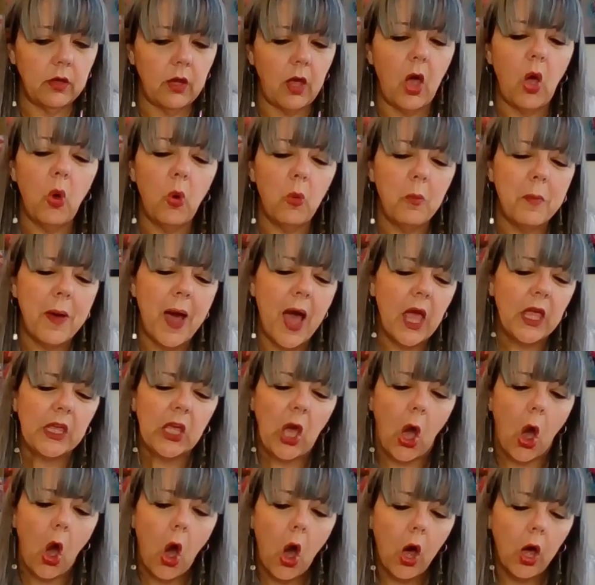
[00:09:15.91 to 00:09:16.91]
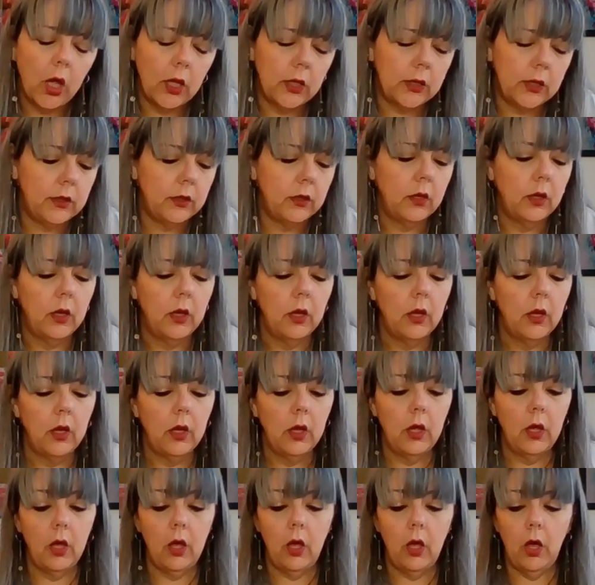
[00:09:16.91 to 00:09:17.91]
Oh my god.
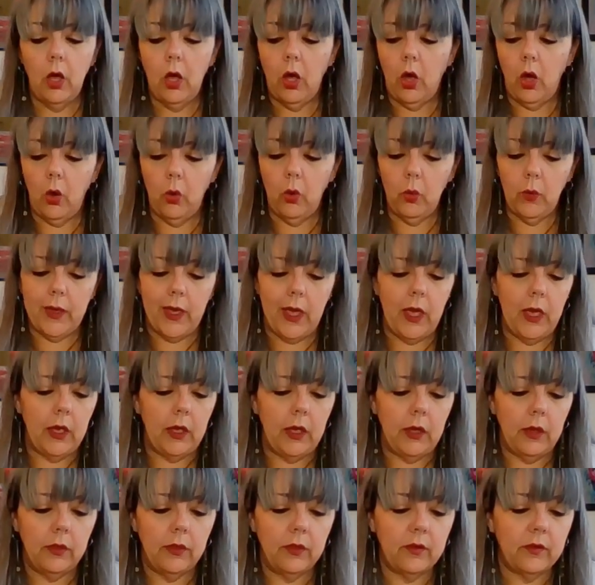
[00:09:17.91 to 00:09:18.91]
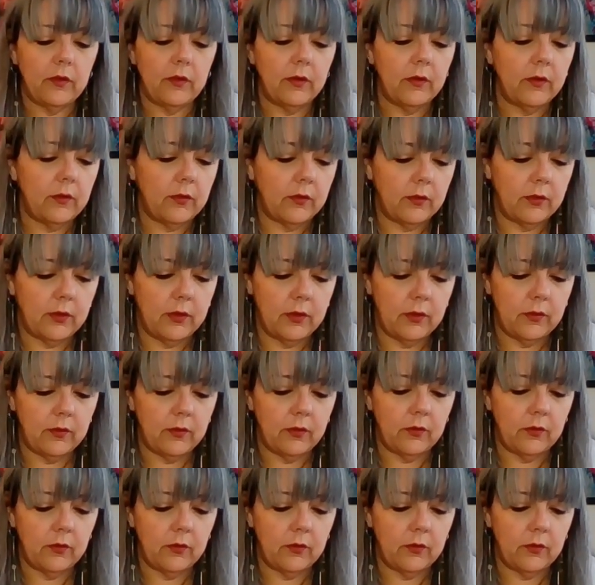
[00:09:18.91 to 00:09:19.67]
Okay, this is